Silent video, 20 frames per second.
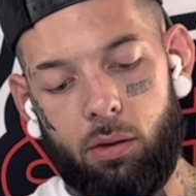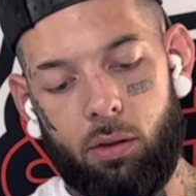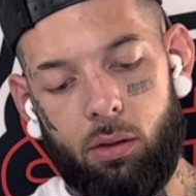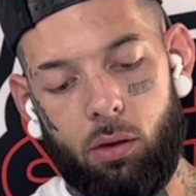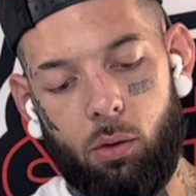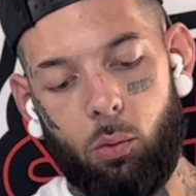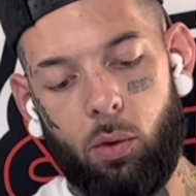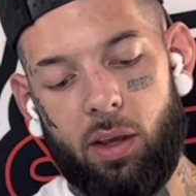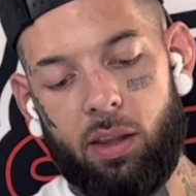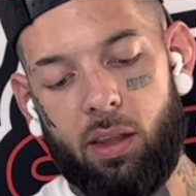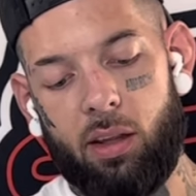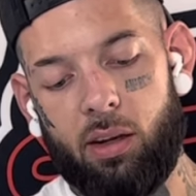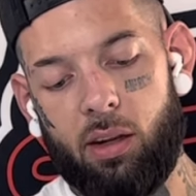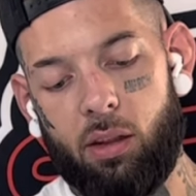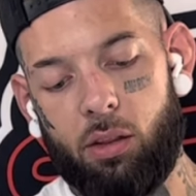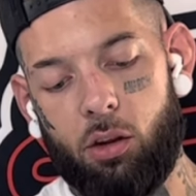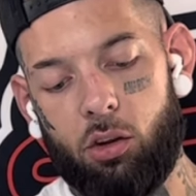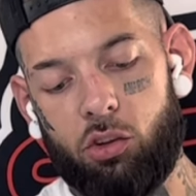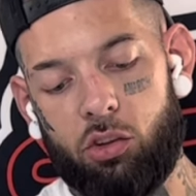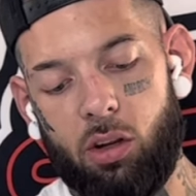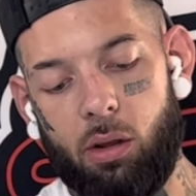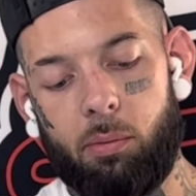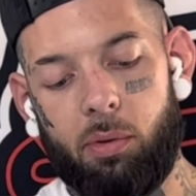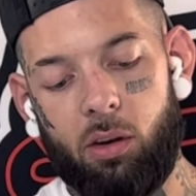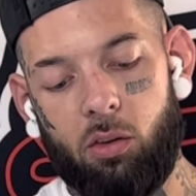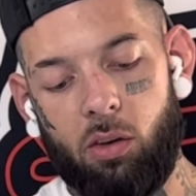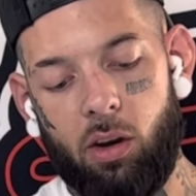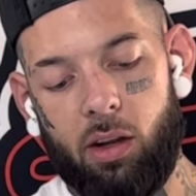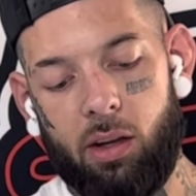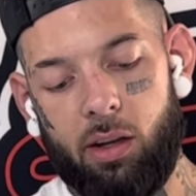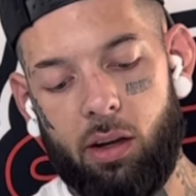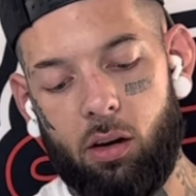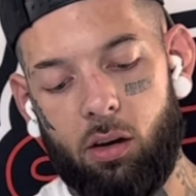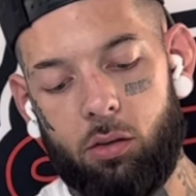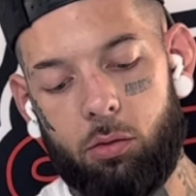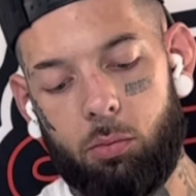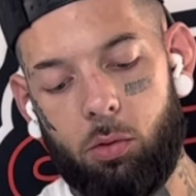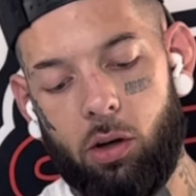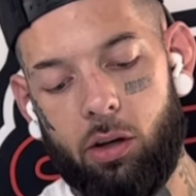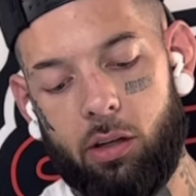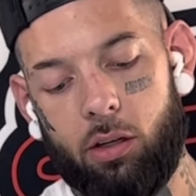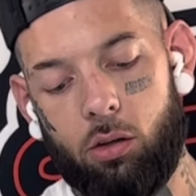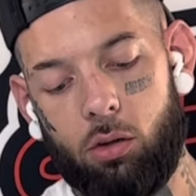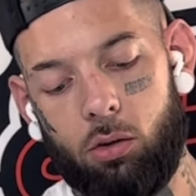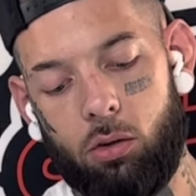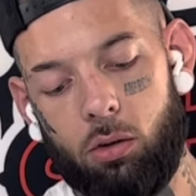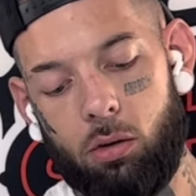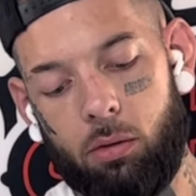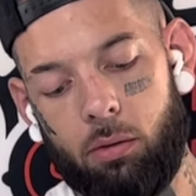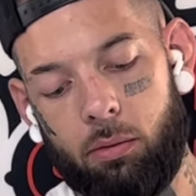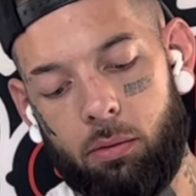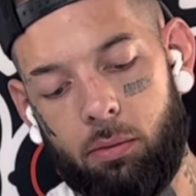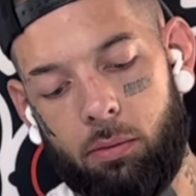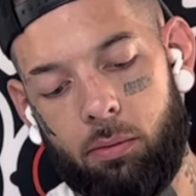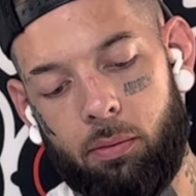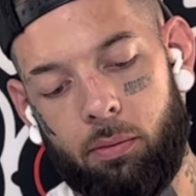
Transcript: The way they did their jimping right here is pretty cool.